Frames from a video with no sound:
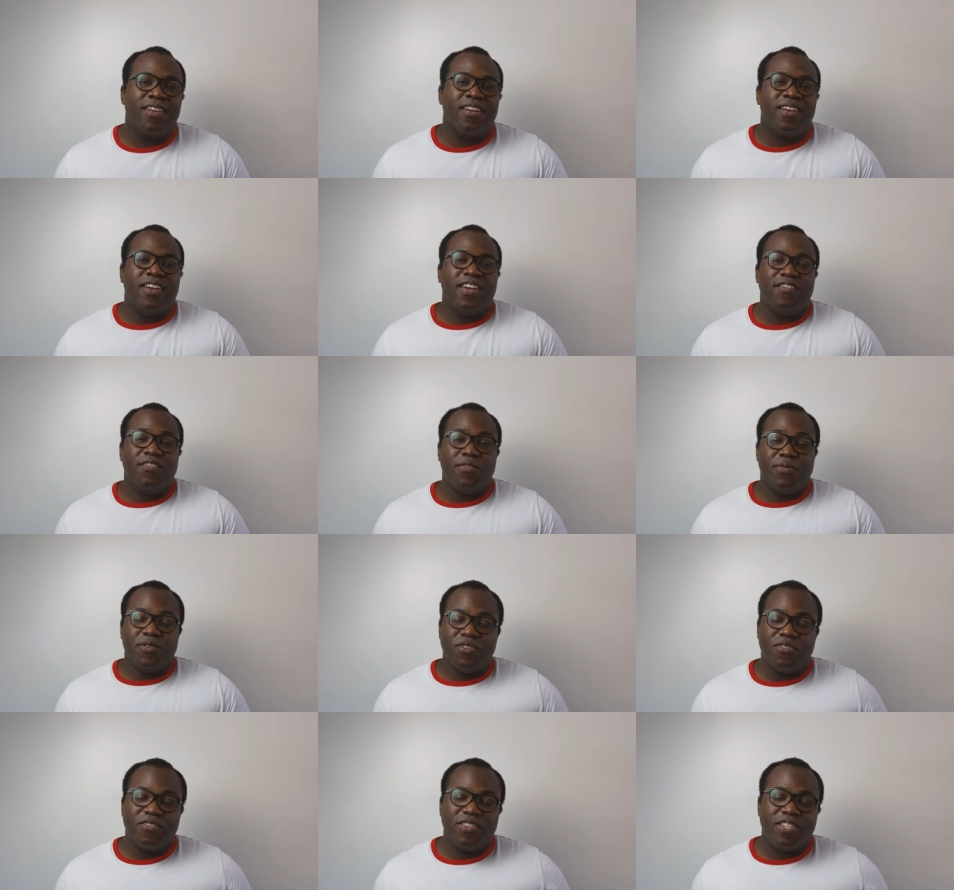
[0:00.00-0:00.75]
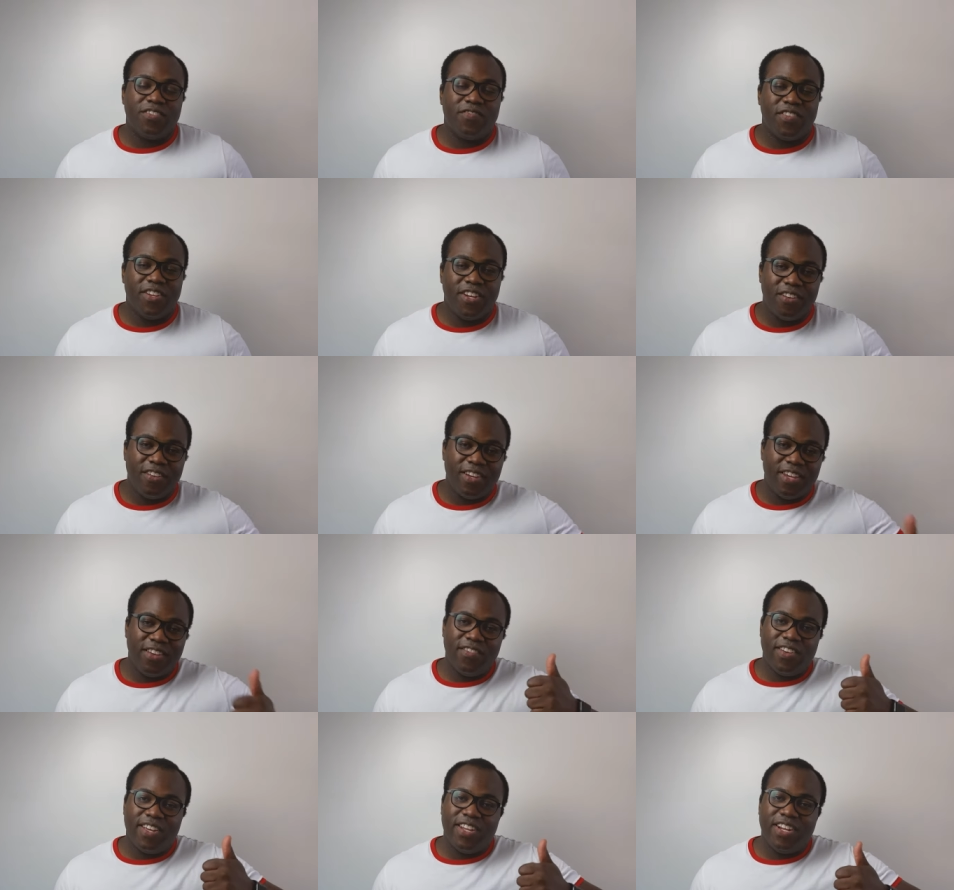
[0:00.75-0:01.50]
If you enjoyed this video,
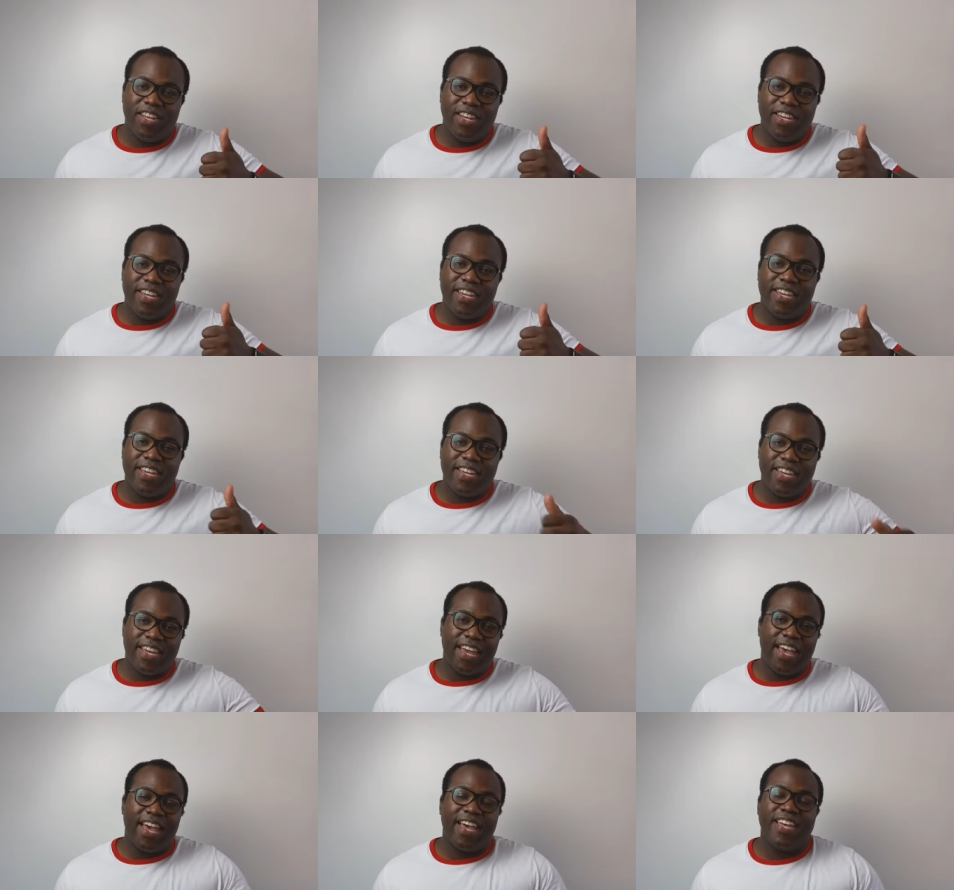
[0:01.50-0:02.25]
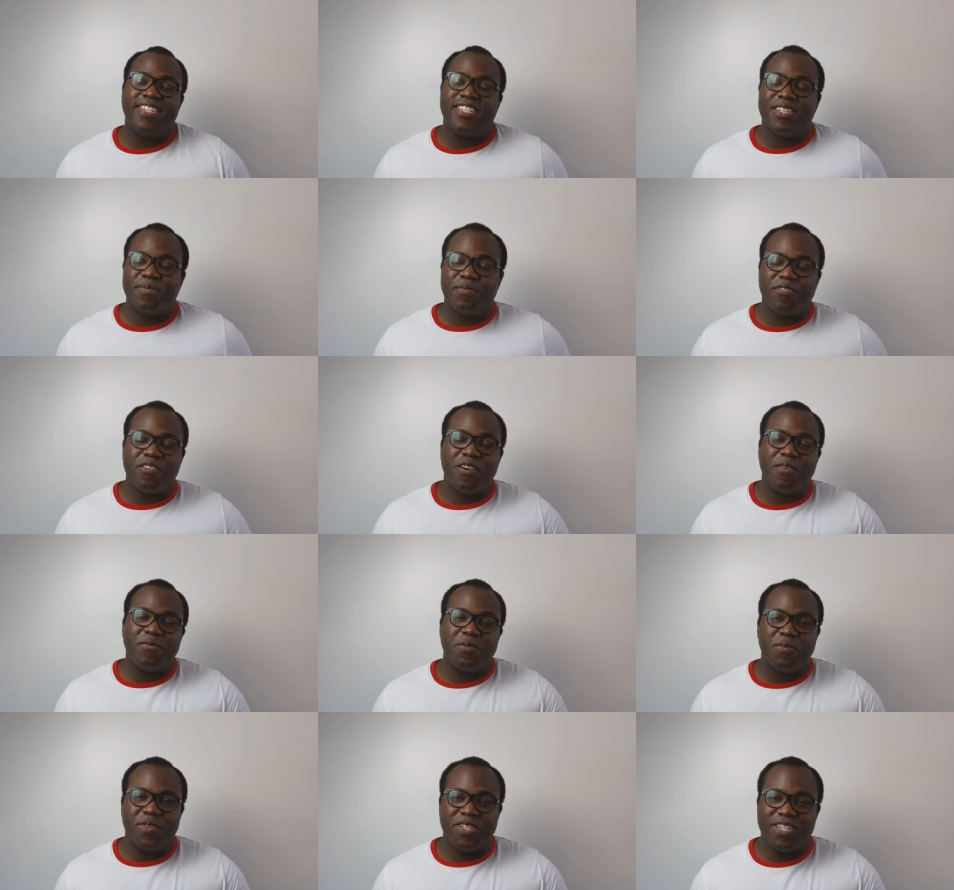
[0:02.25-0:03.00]
give it a like and
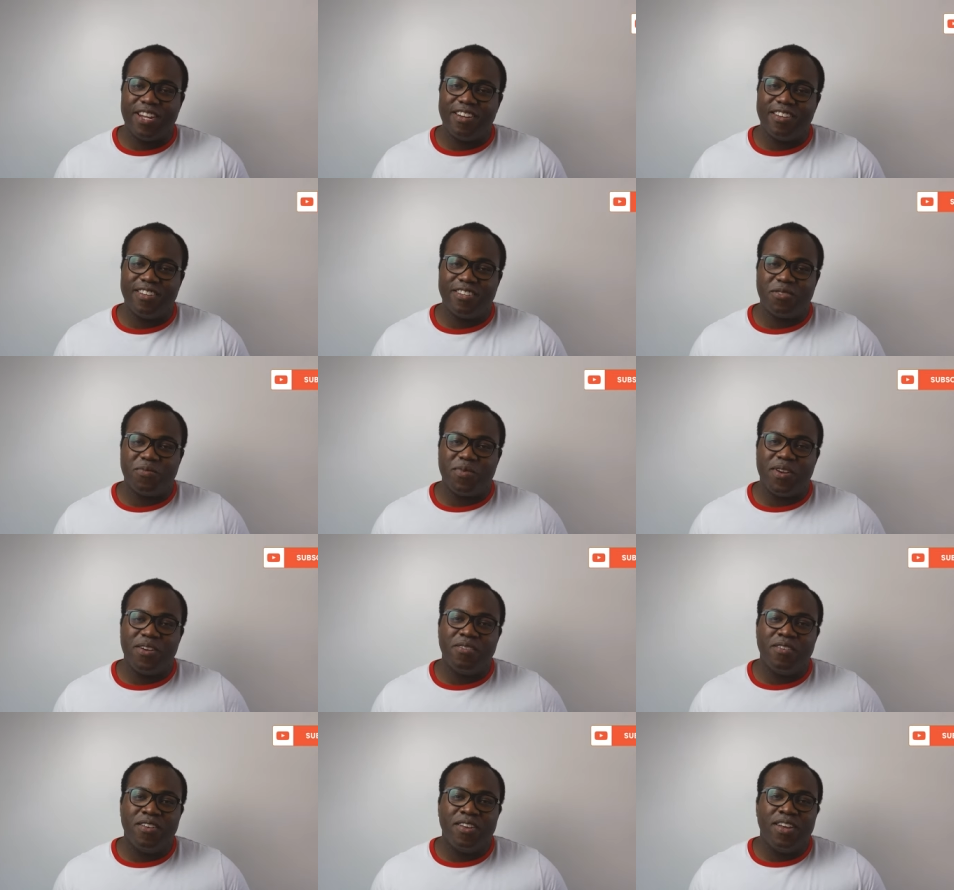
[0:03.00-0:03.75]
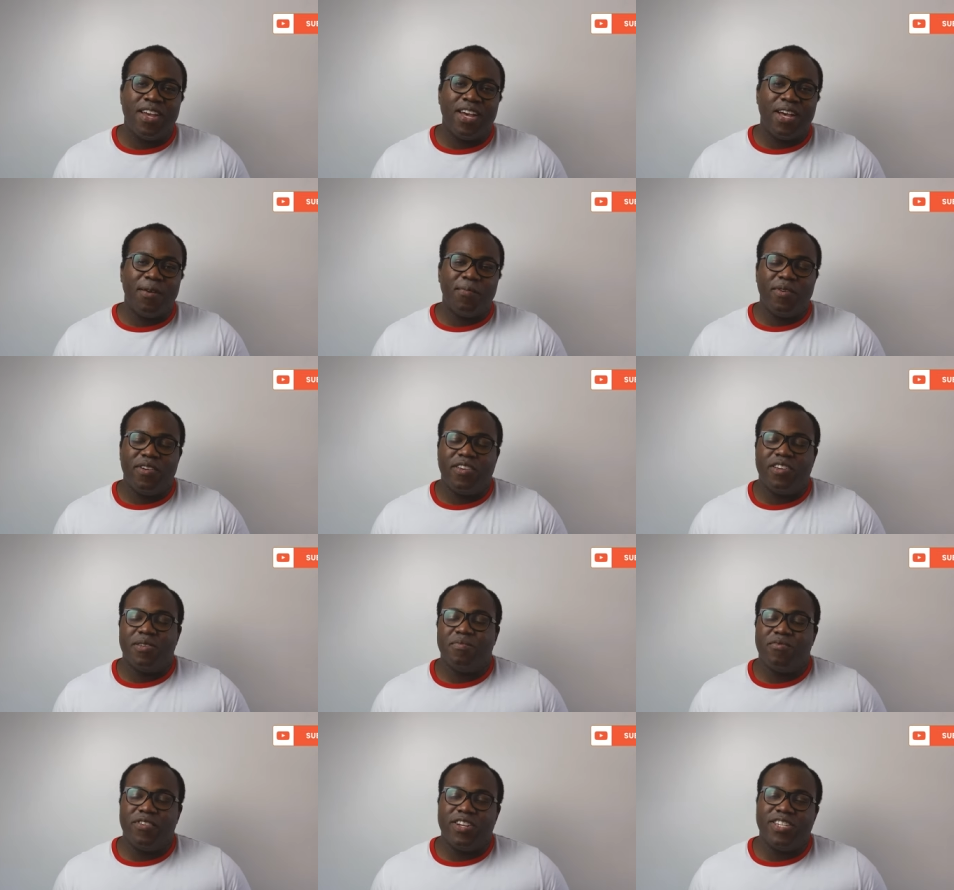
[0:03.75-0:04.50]
subscribe to my channel as well. And why
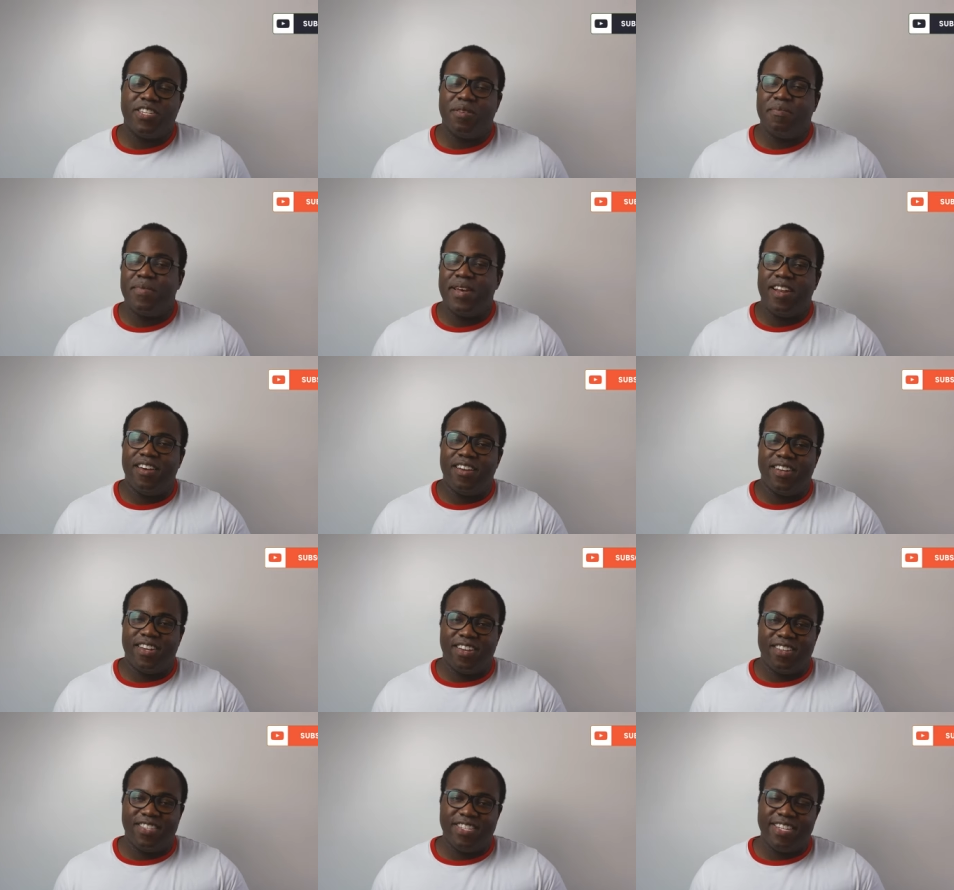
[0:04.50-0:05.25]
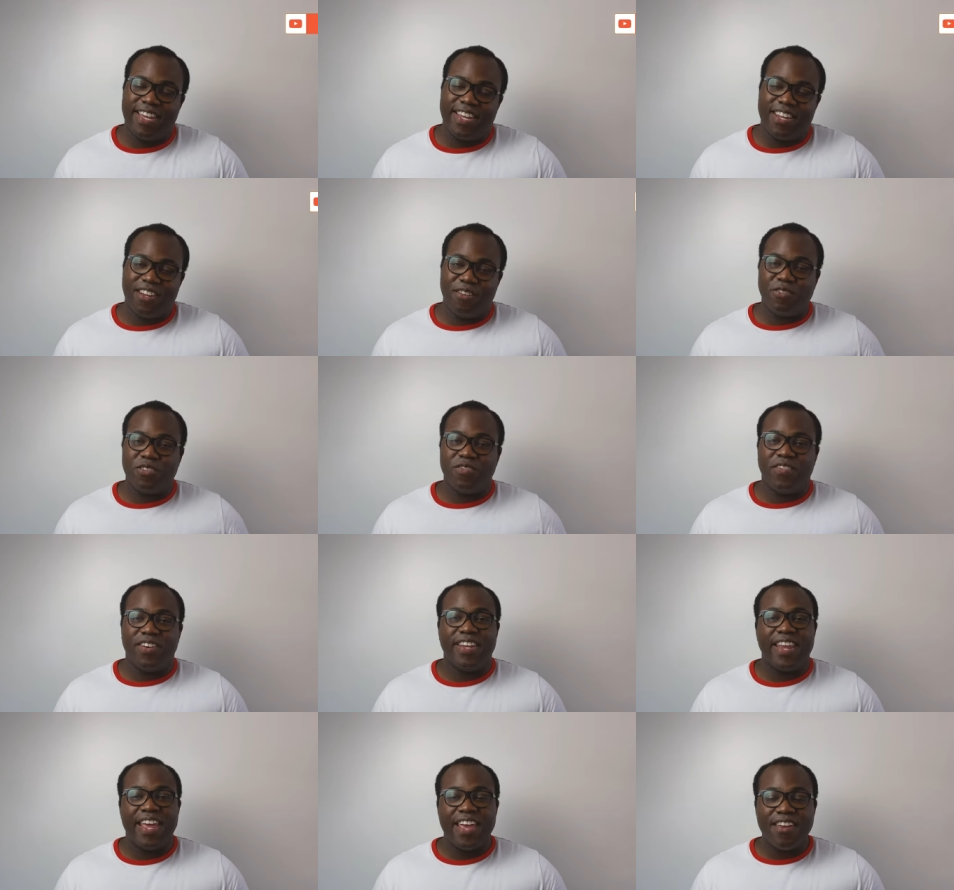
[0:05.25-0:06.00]
not press the bell icon to get
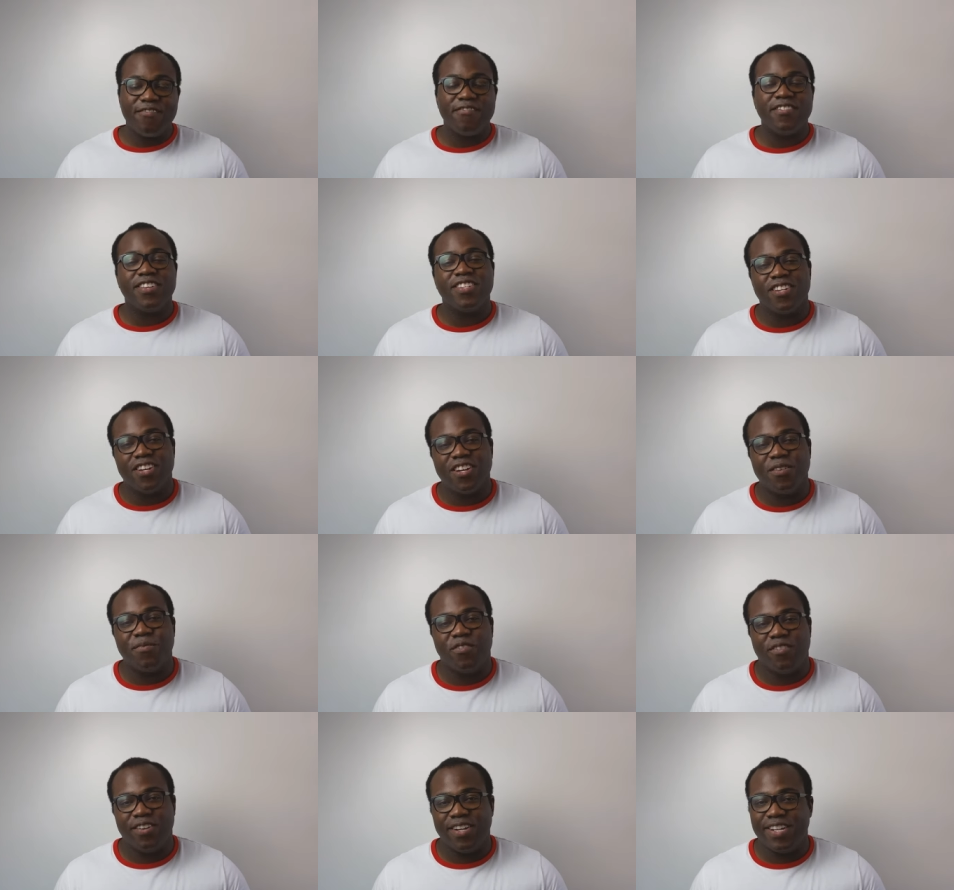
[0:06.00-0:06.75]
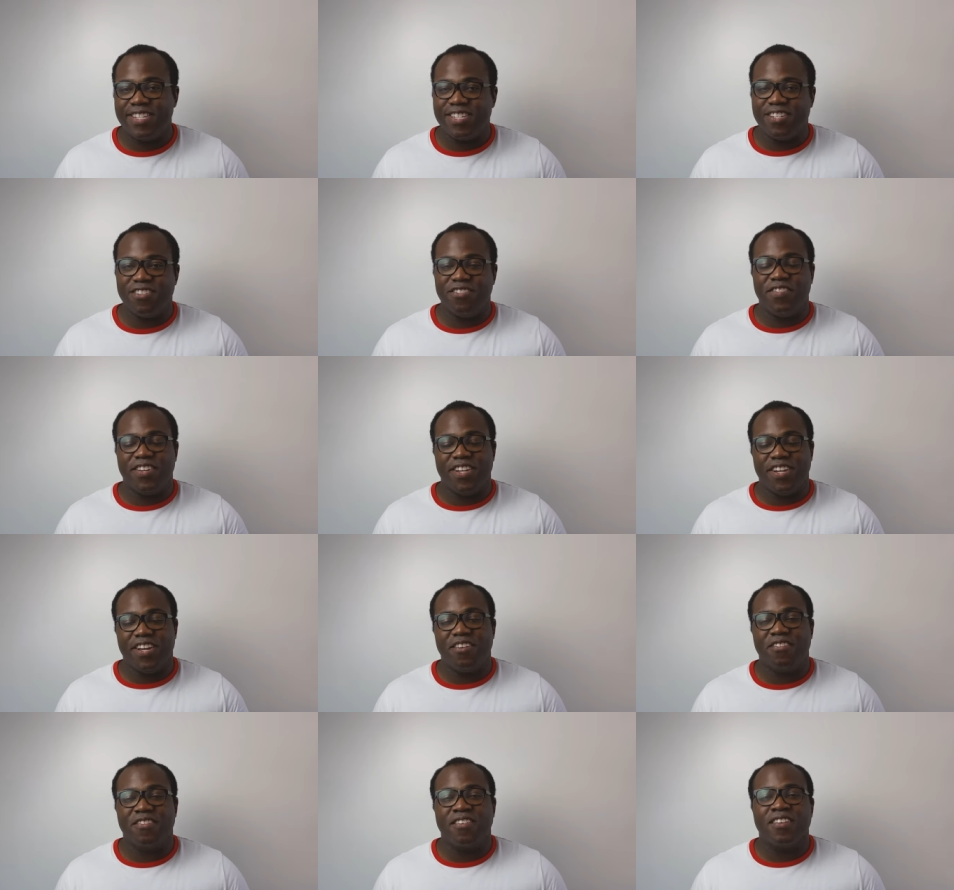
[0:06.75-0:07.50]
notified every time I release a new
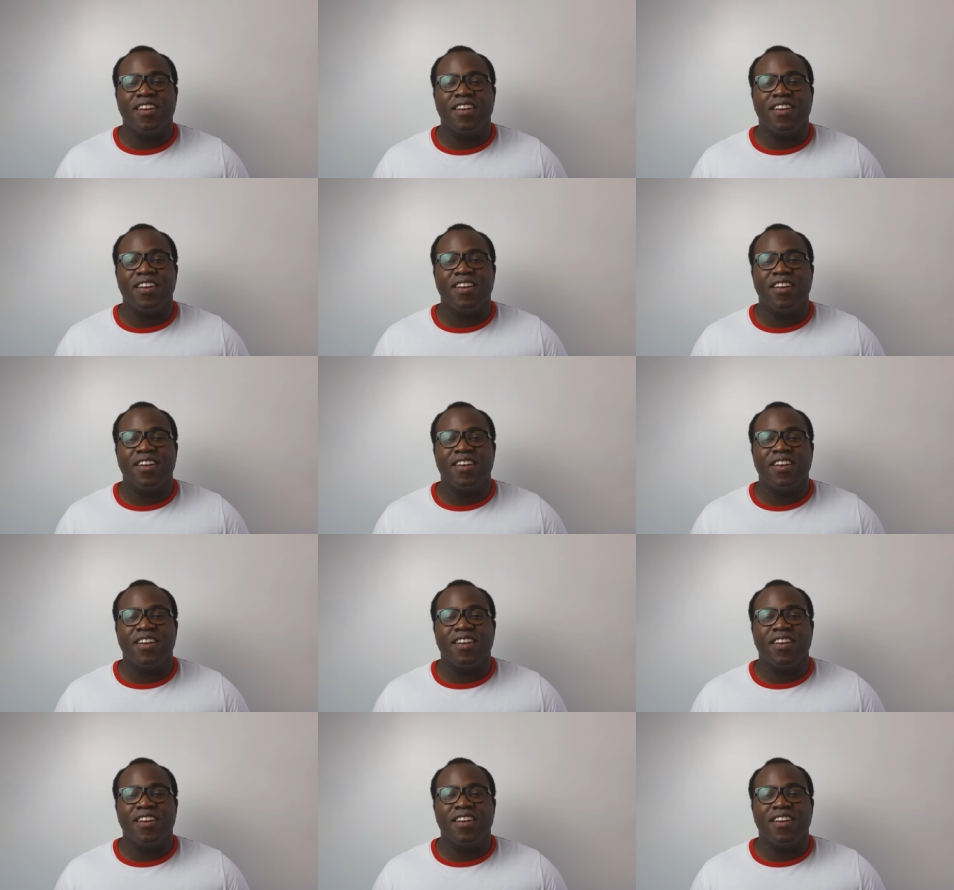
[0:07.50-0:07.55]
video.